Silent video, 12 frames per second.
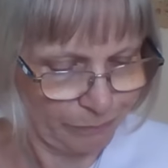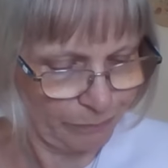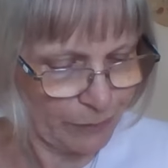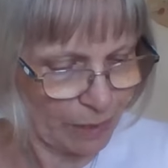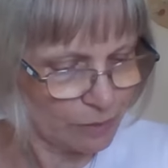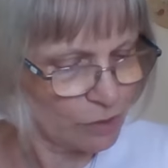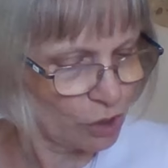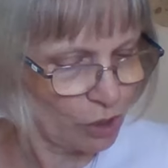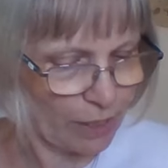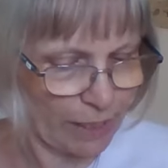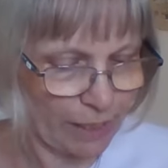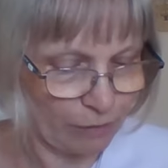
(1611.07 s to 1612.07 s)
yeah, so
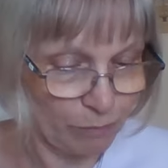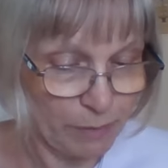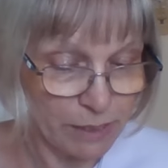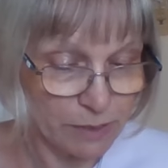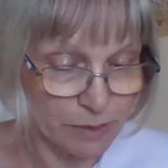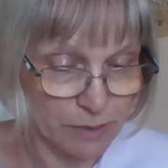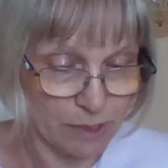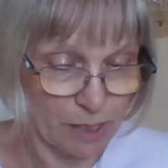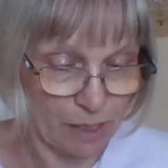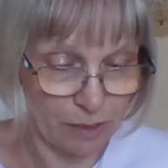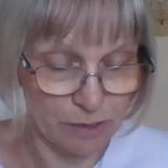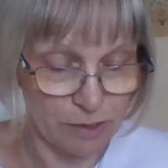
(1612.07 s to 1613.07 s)
I have made a
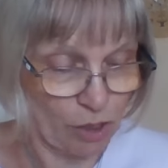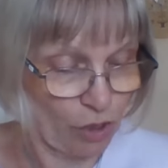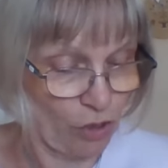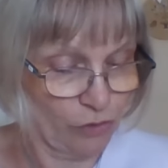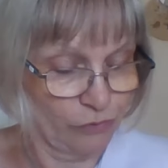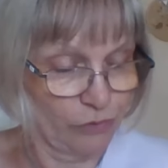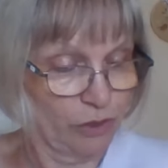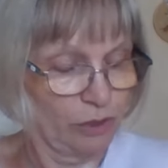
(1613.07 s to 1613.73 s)
start on